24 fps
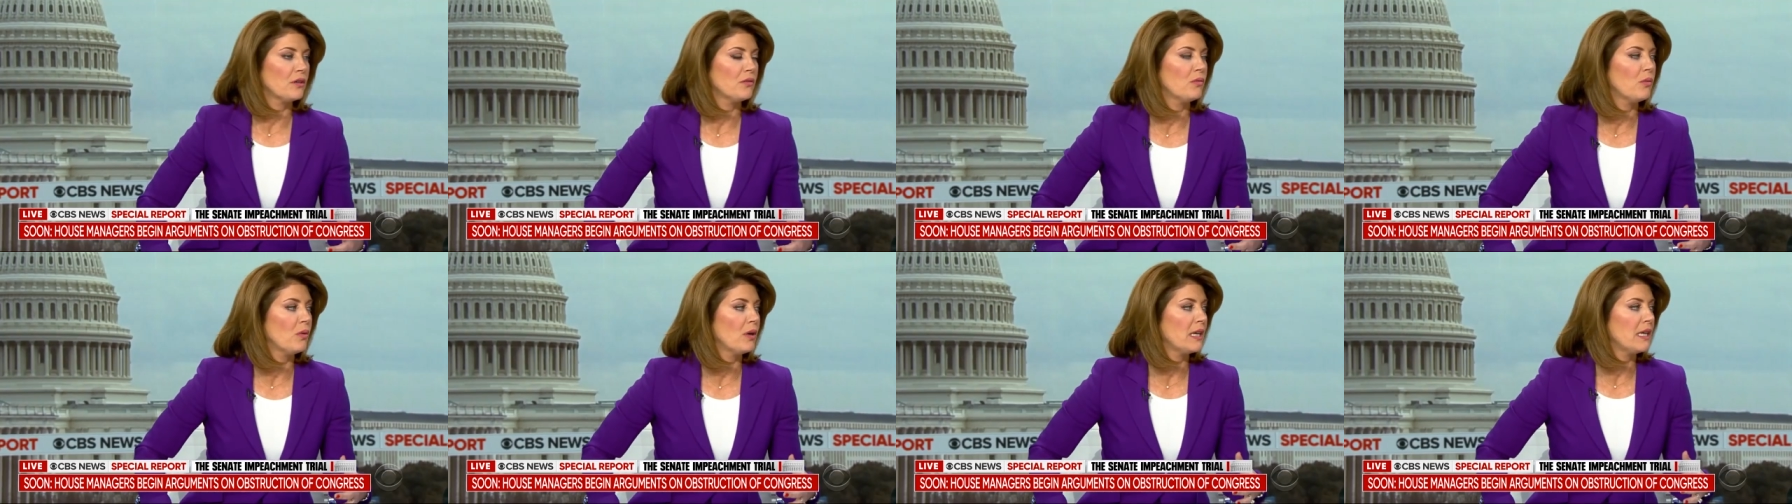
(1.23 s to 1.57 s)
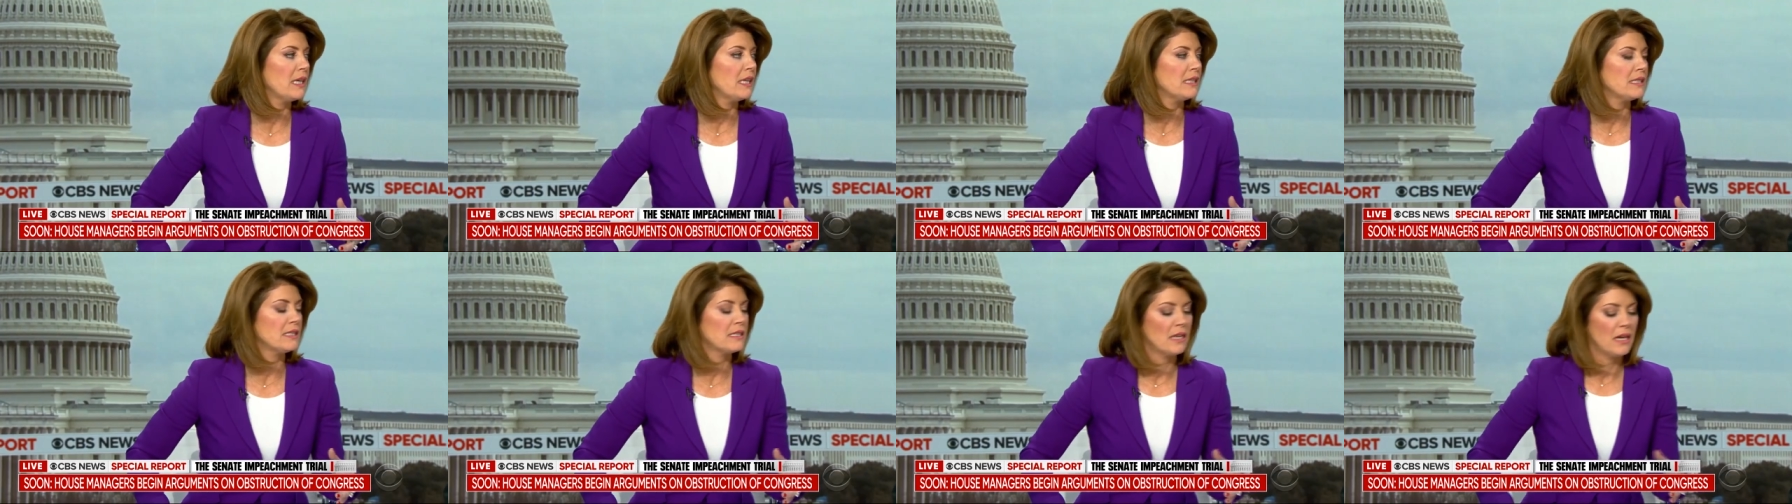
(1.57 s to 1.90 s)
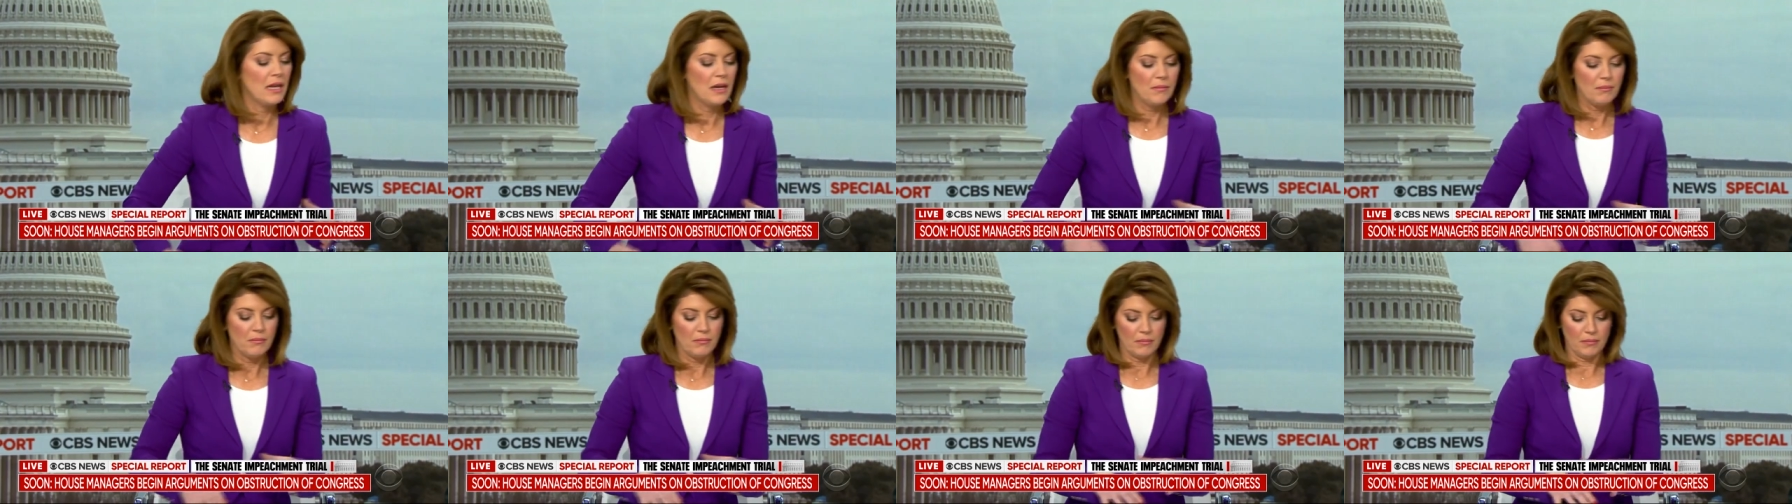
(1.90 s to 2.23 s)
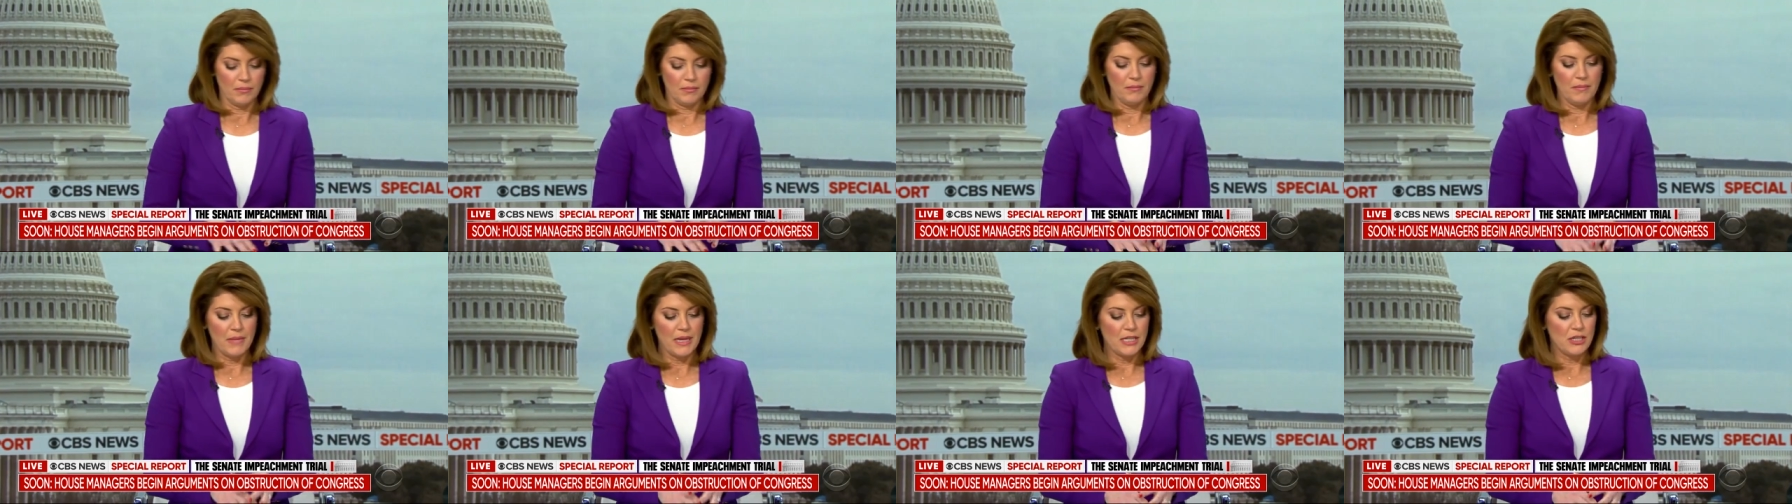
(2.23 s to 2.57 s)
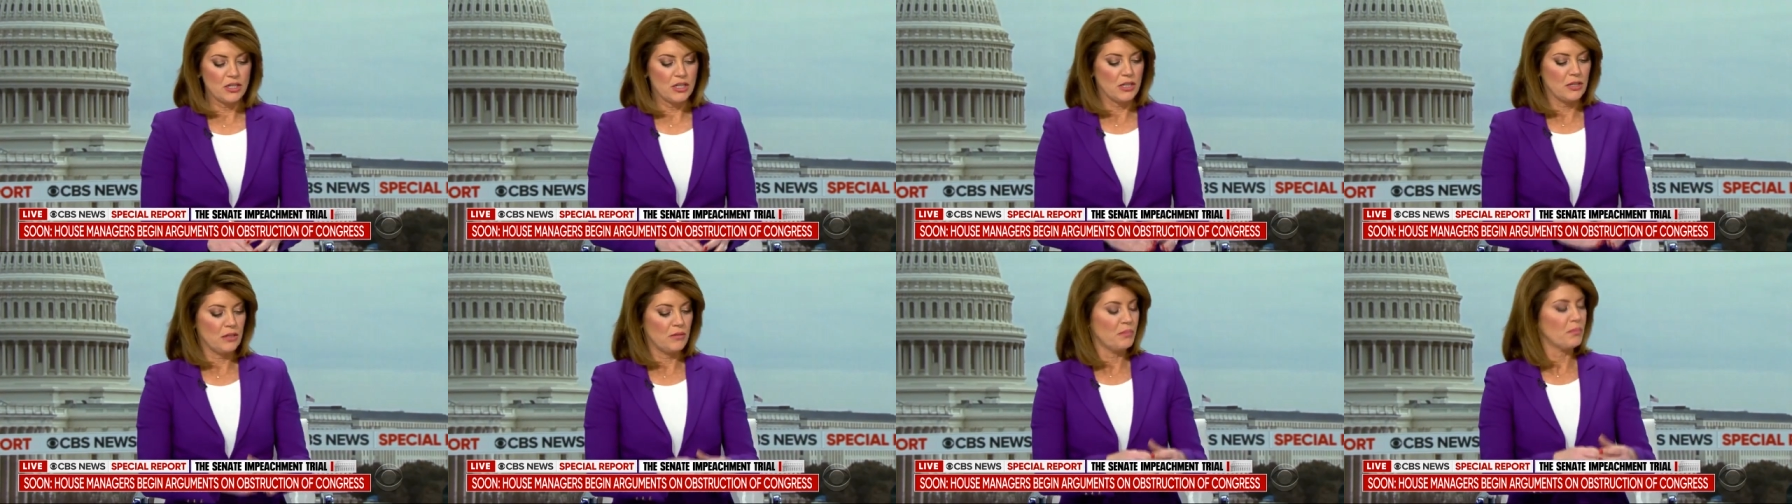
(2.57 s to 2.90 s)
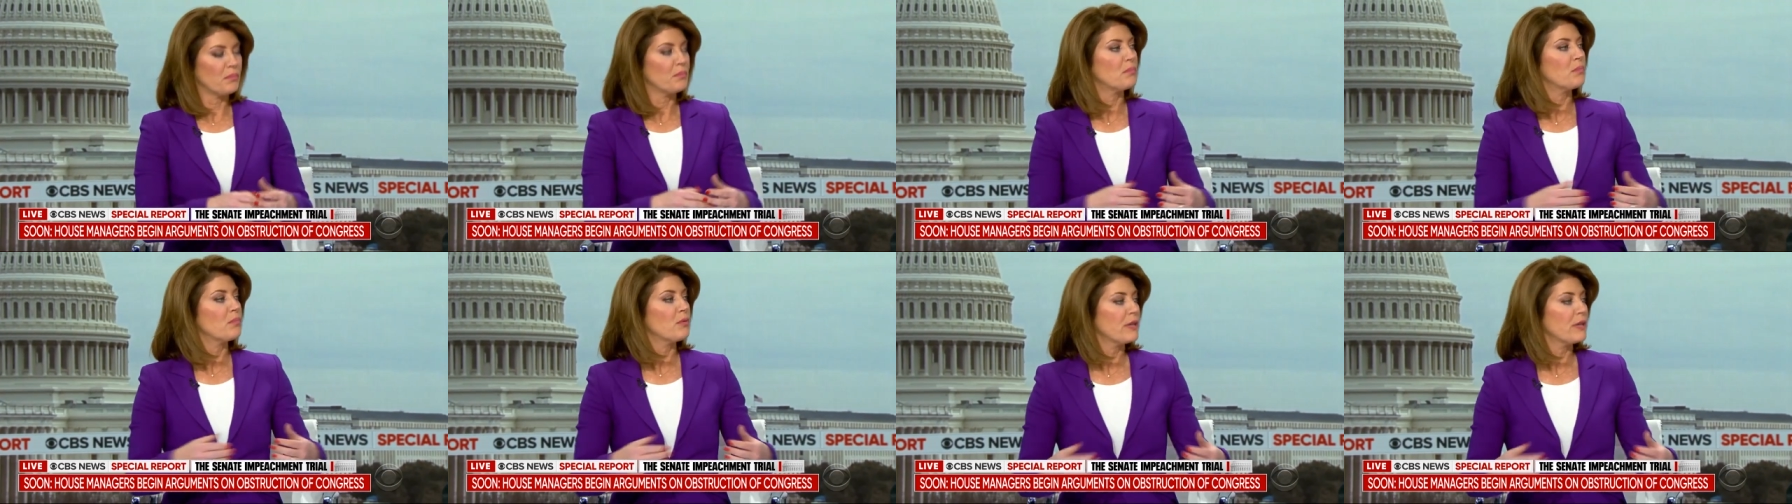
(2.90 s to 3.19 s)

of what is mentioned